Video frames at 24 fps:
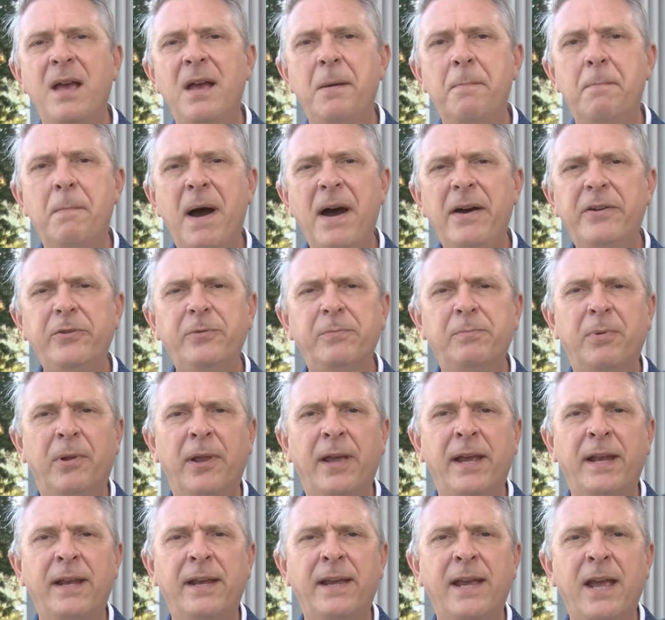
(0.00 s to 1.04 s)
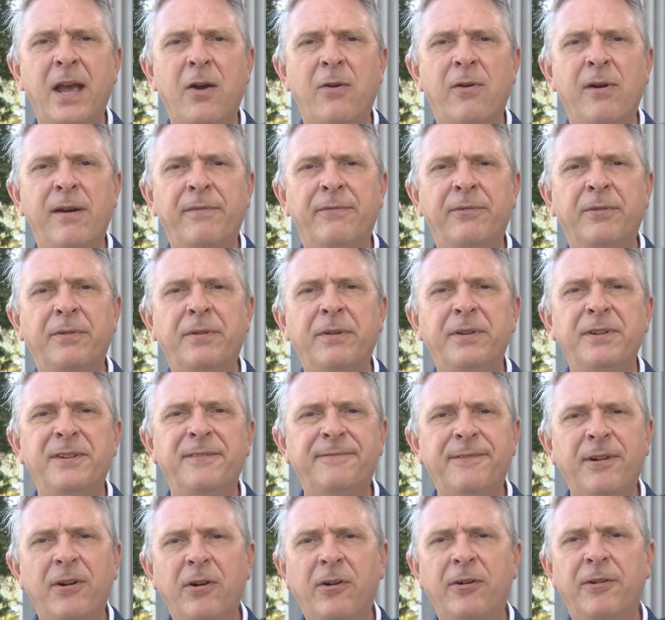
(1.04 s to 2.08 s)
Modern planning, however,
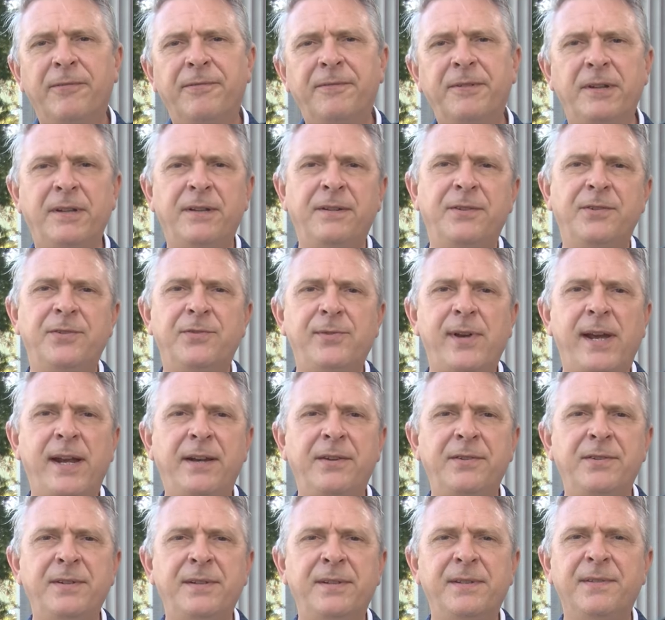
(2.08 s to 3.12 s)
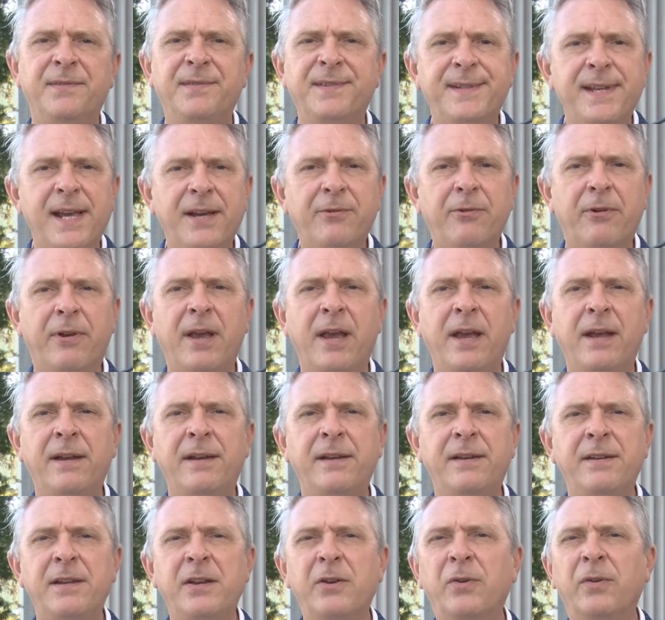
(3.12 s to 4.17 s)
devolved into strategies of
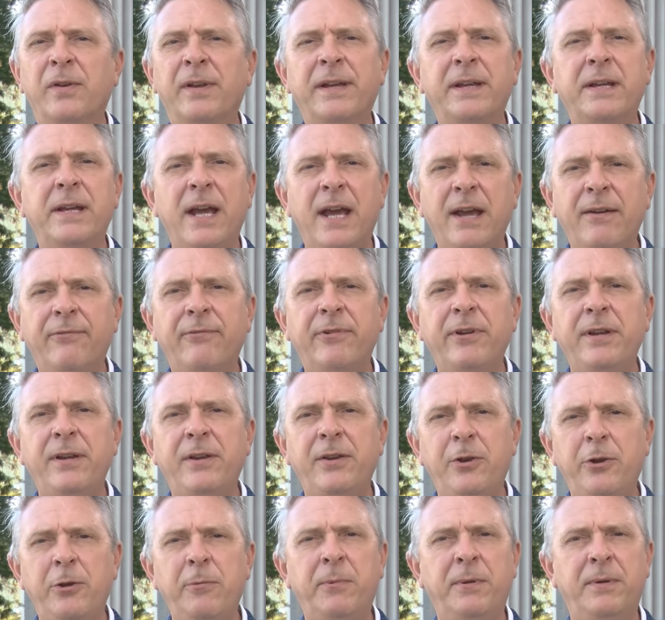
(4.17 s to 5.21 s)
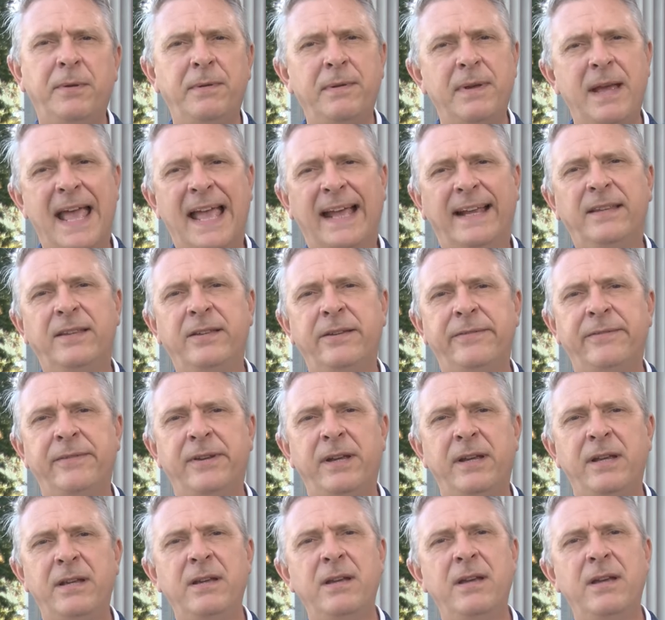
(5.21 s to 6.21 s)
segregating nearly every human activity.